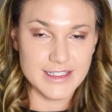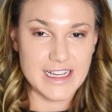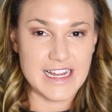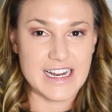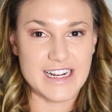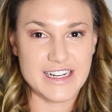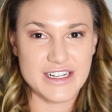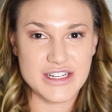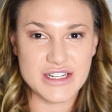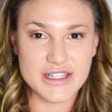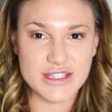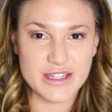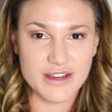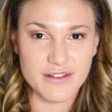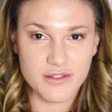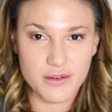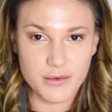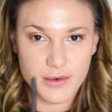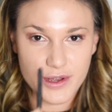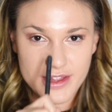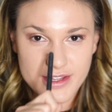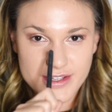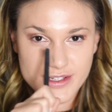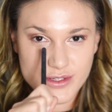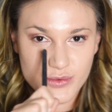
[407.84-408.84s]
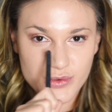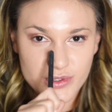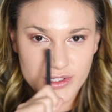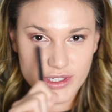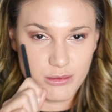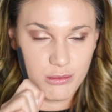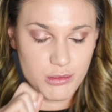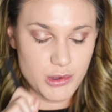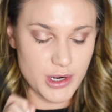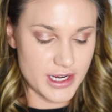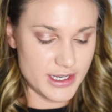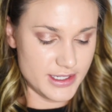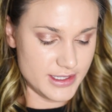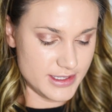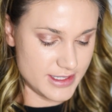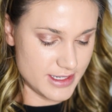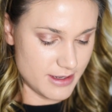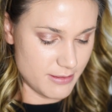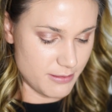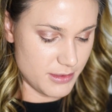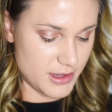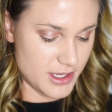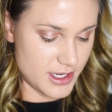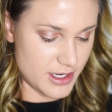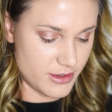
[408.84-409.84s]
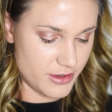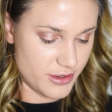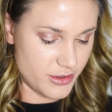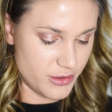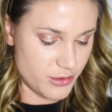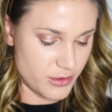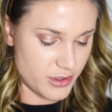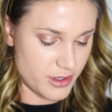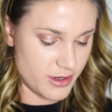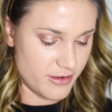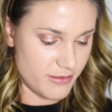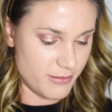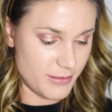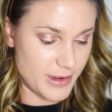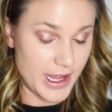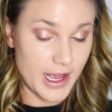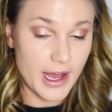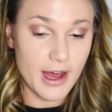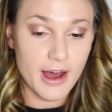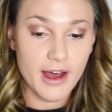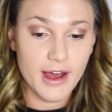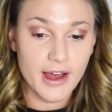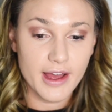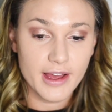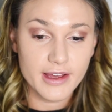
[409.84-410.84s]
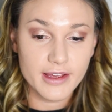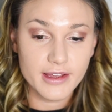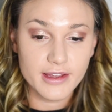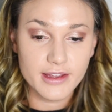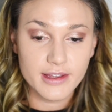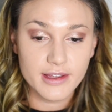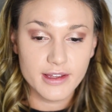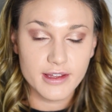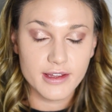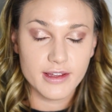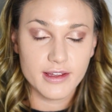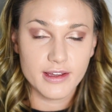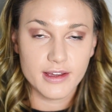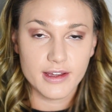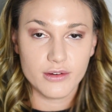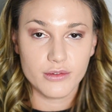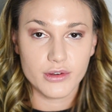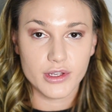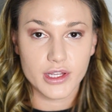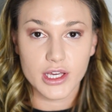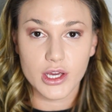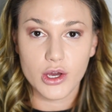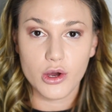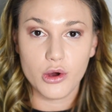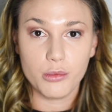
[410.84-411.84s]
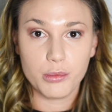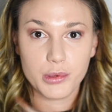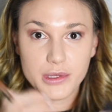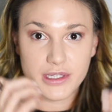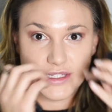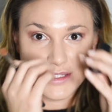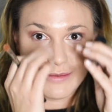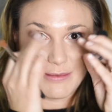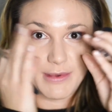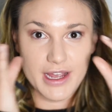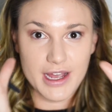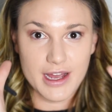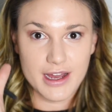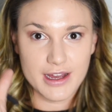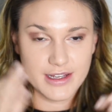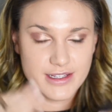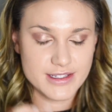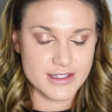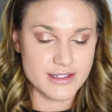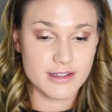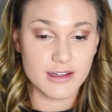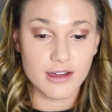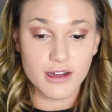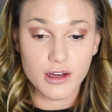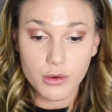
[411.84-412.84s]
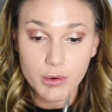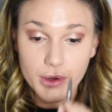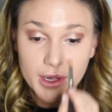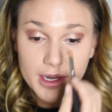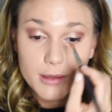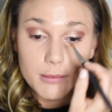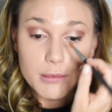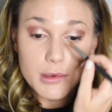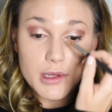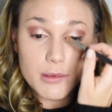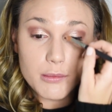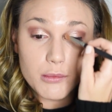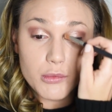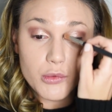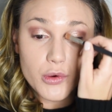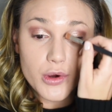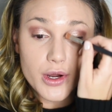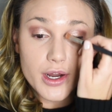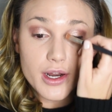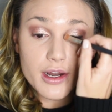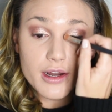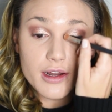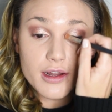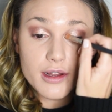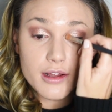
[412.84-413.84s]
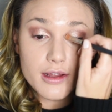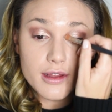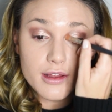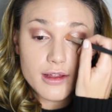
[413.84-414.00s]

And I just love the way this really brightens up the inner corner of my eye and really opens my eyes quite a bit more.